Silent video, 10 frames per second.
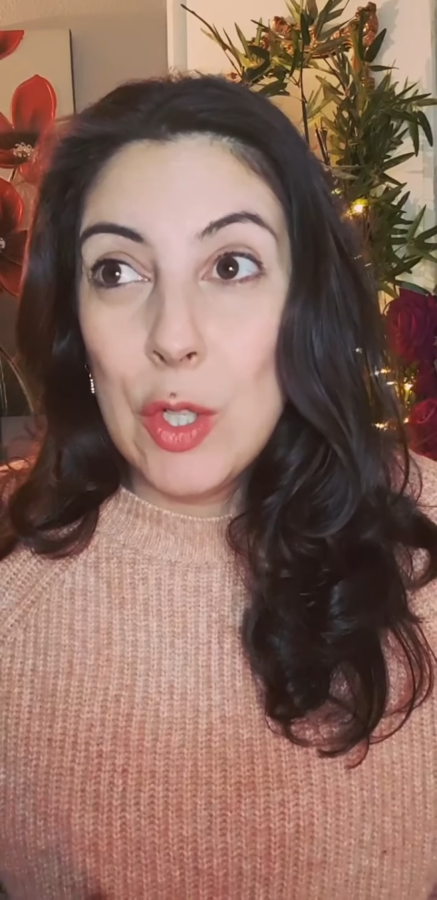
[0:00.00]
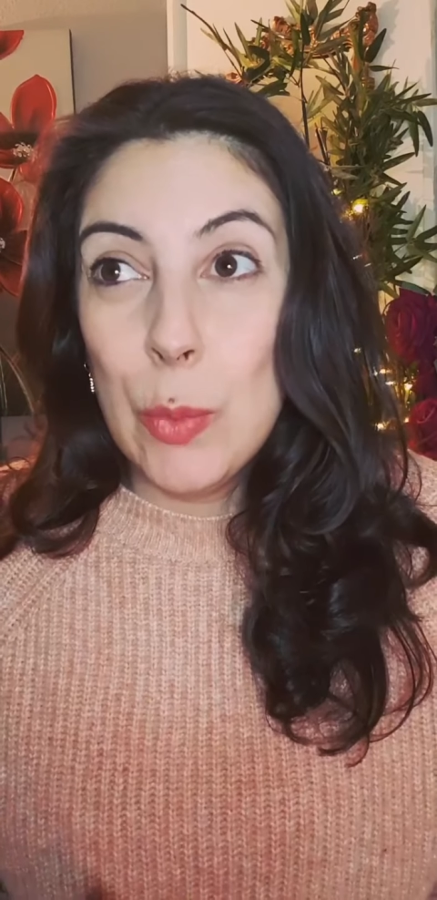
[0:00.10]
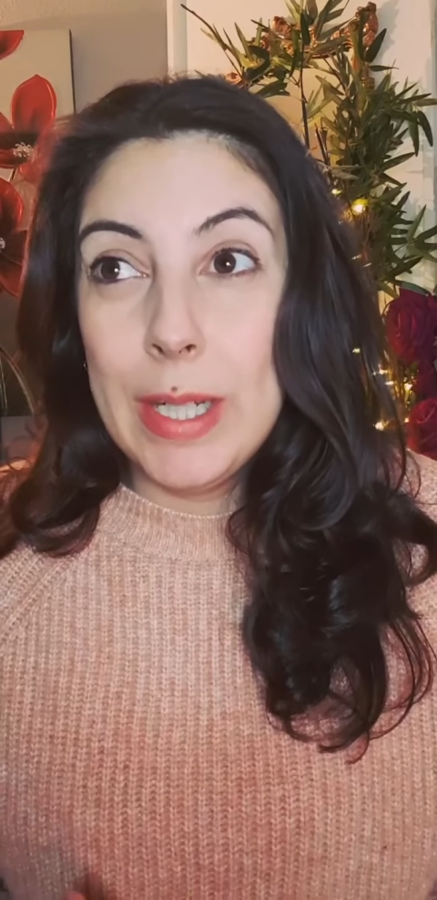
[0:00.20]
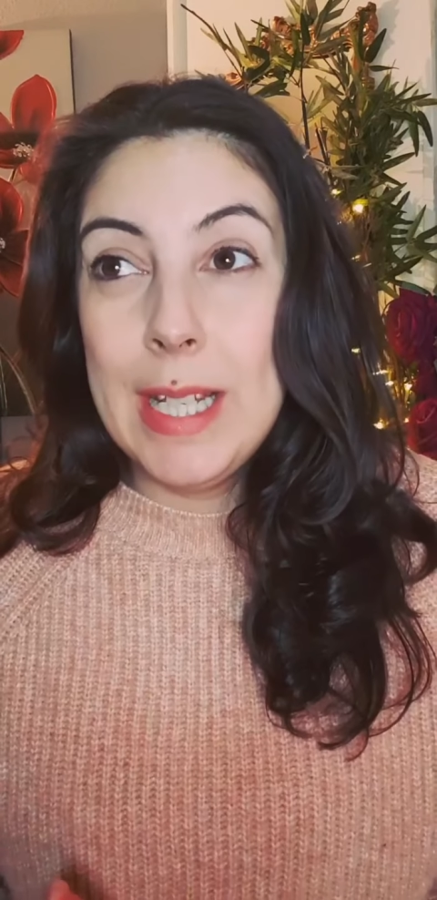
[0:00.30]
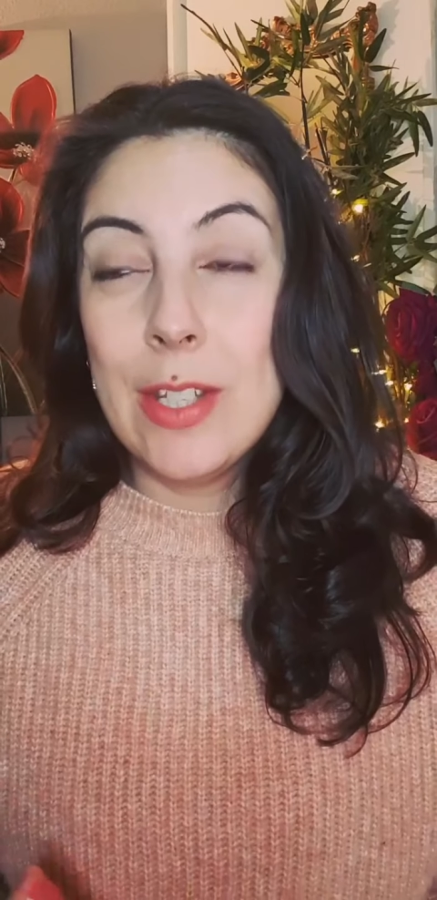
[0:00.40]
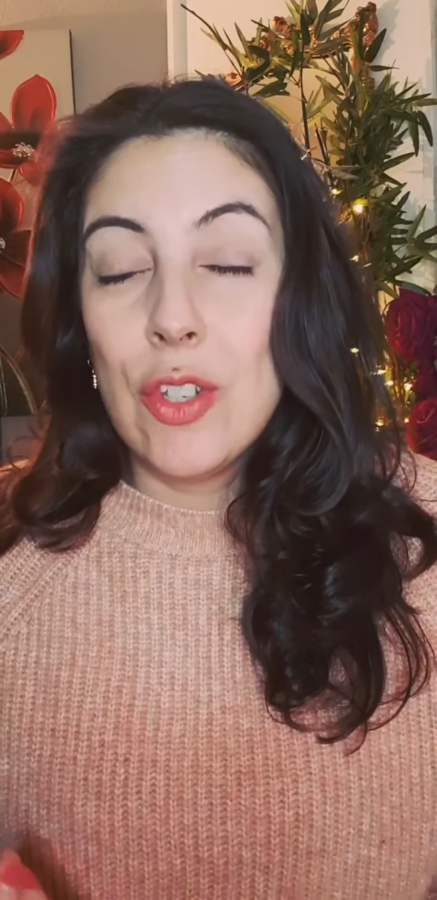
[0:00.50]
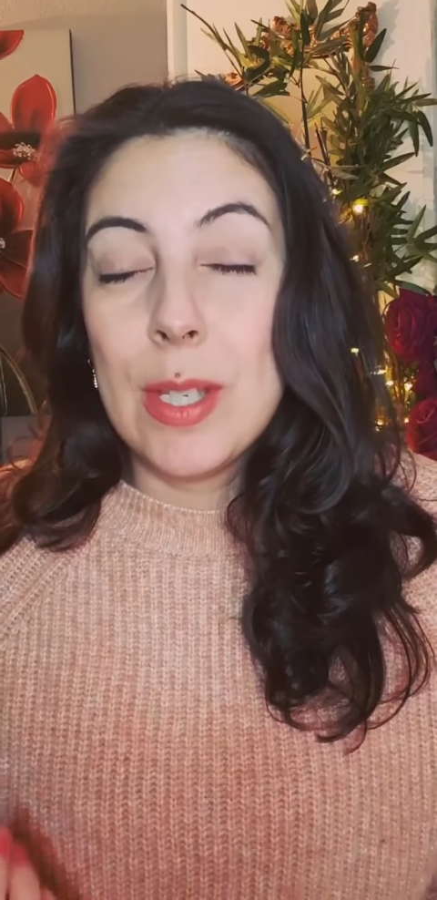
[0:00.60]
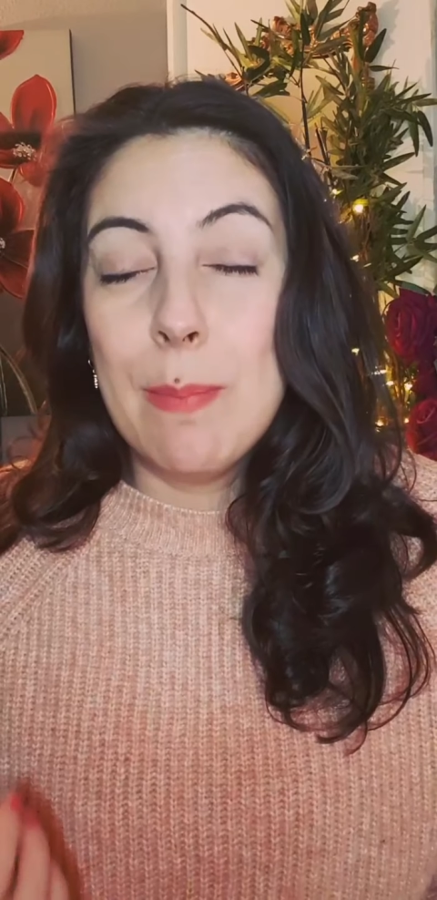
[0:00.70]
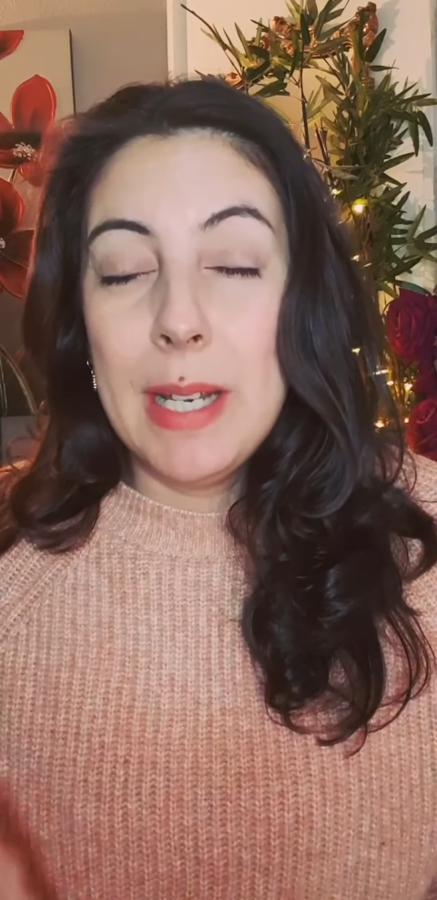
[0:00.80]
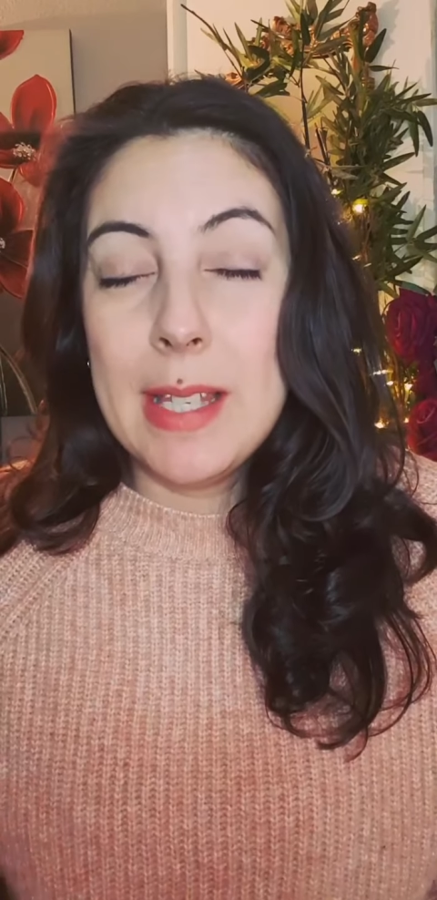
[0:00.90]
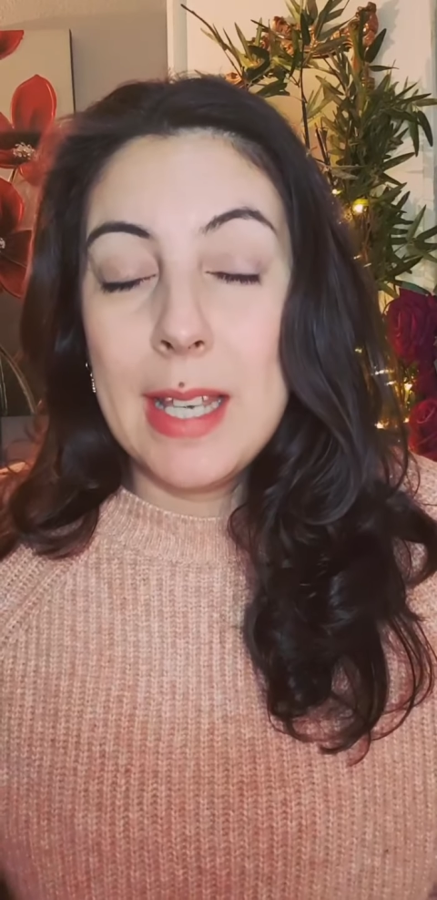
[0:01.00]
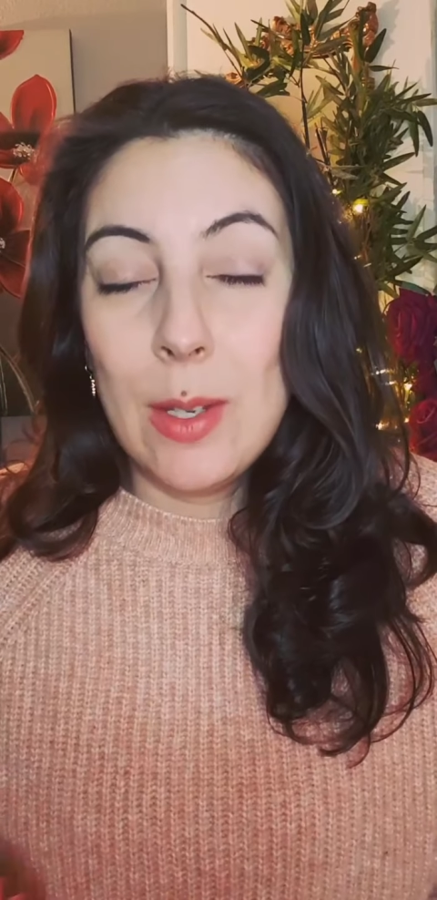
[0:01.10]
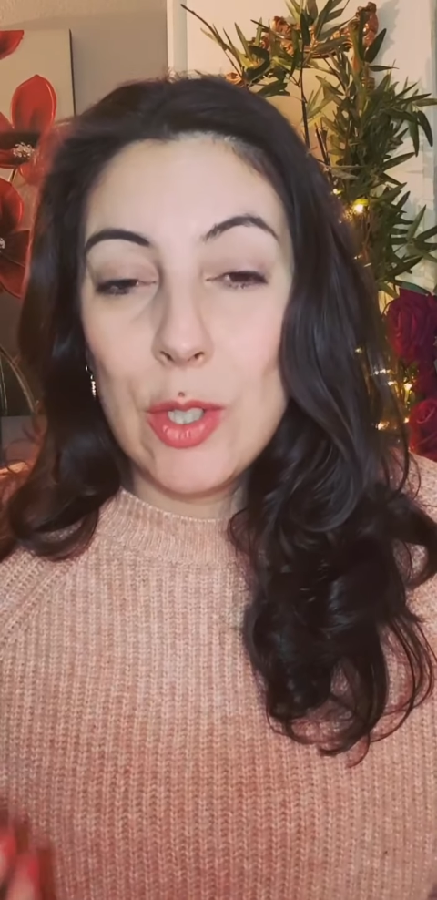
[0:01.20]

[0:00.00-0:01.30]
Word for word: Do I need to just meditate?